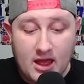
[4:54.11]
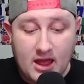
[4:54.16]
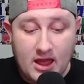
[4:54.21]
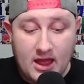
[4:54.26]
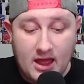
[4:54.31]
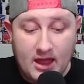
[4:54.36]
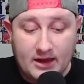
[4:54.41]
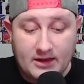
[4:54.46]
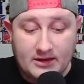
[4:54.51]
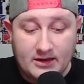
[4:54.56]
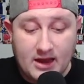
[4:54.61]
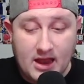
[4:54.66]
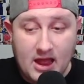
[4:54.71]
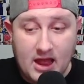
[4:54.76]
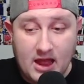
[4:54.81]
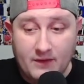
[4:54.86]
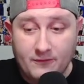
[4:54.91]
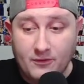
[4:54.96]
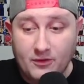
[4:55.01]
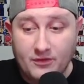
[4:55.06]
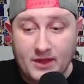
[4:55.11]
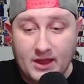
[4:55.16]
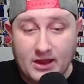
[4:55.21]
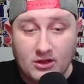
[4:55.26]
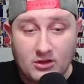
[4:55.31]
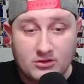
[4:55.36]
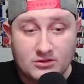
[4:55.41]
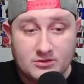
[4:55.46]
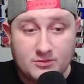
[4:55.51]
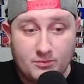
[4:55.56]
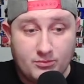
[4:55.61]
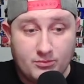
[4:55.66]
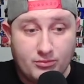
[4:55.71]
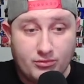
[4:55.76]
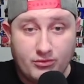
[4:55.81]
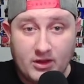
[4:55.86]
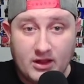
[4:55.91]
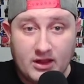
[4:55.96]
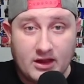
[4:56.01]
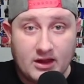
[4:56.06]
And yeah, I thought they looked
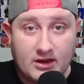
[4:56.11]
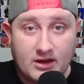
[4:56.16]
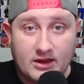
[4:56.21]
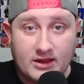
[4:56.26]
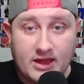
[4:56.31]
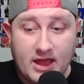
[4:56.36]
brilliant and